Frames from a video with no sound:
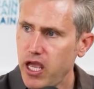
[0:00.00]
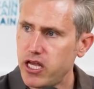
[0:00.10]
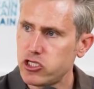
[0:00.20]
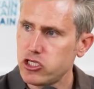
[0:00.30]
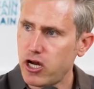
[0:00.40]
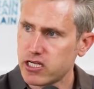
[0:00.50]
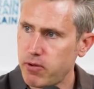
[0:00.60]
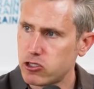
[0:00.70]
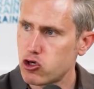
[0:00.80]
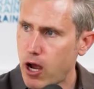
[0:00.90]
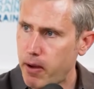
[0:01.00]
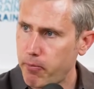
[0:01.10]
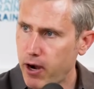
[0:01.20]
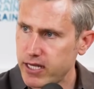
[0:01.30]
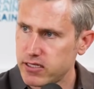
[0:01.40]
And she talks about trauma
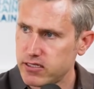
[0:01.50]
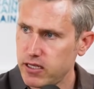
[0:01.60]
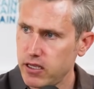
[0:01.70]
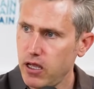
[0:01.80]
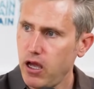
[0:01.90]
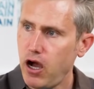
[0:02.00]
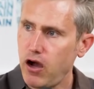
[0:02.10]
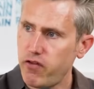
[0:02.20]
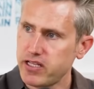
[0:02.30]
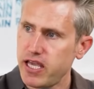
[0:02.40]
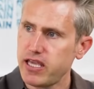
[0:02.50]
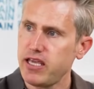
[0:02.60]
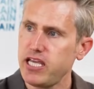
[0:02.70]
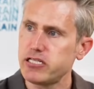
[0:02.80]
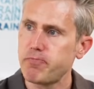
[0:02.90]
processing of like
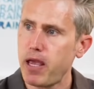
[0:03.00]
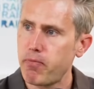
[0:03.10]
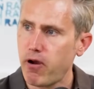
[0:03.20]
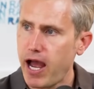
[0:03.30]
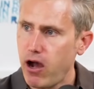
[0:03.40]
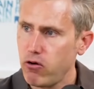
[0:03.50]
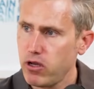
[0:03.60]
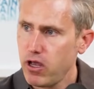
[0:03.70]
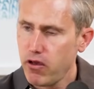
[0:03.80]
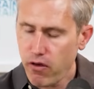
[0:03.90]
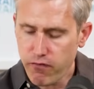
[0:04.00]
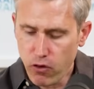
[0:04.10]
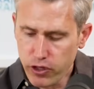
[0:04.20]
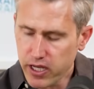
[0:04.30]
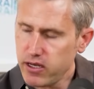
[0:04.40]
taking each paper out,
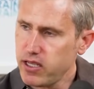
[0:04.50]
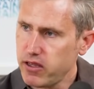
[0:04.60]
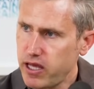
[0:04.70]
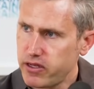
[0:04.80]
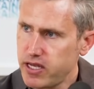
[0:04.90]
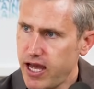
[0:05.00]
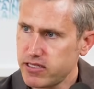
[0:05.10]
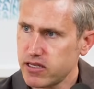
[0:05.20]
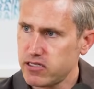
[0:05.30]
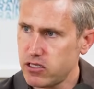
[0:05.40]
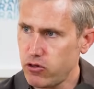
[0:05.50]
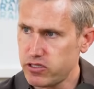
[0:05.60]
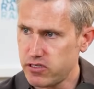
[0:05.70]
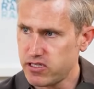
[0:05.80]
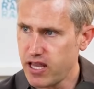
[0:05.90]
folding it neatly on the desk until
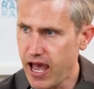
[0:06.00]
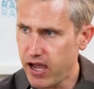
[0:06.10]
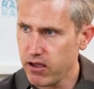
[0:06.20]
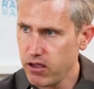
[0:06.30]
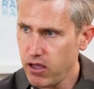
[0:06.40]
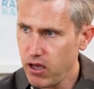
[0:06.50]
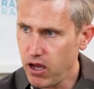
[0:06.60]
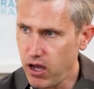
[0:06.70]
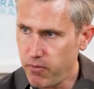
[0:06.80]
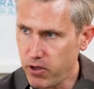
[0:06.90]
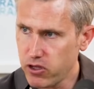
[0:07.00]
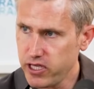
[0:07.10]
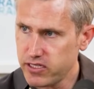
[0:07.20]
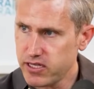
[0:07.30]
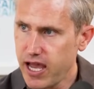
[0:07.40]
it's a stack, a
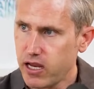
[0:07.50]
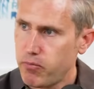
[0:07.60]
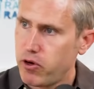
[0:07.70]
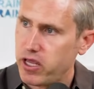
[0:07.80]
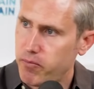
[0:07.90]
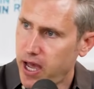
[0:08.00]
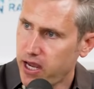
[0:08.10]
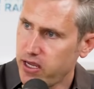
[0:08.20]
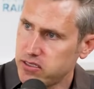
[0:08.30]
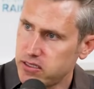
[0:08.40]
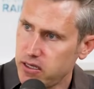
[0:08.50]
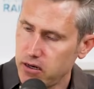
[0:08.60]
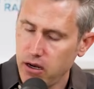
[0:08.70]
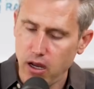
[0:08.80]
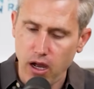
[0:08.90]
clean stack, and putting it back into there.